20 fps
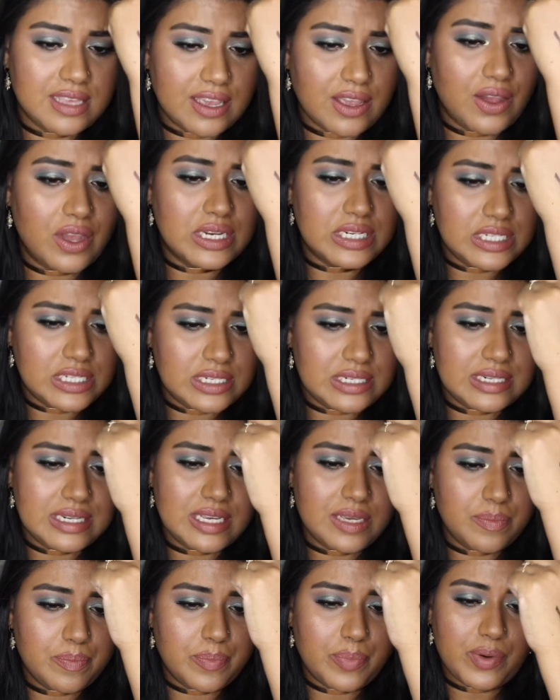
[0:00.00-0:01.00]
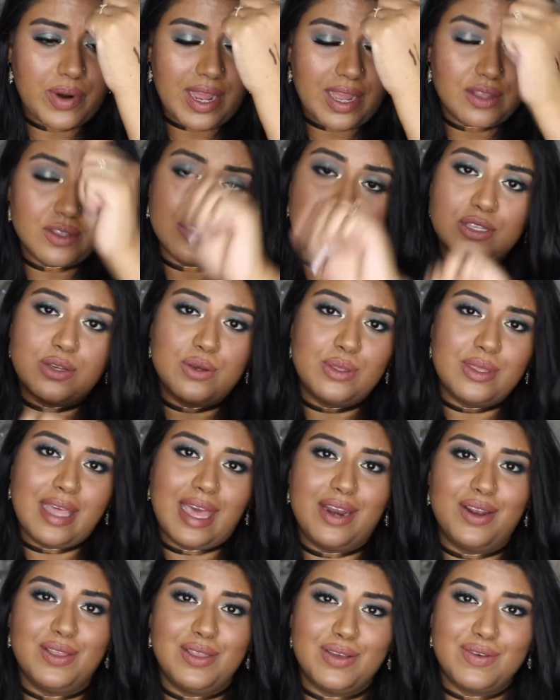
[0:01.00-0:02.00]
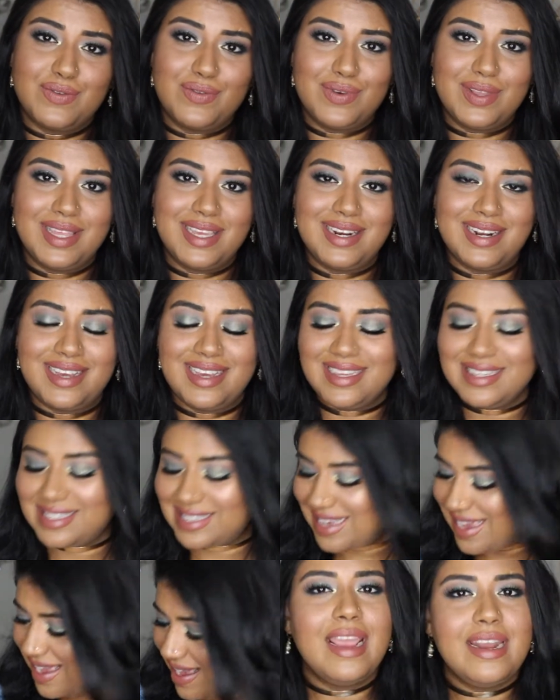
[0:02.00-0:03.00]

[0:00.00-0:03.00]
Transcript: like a deep brown, so that'll look really nice.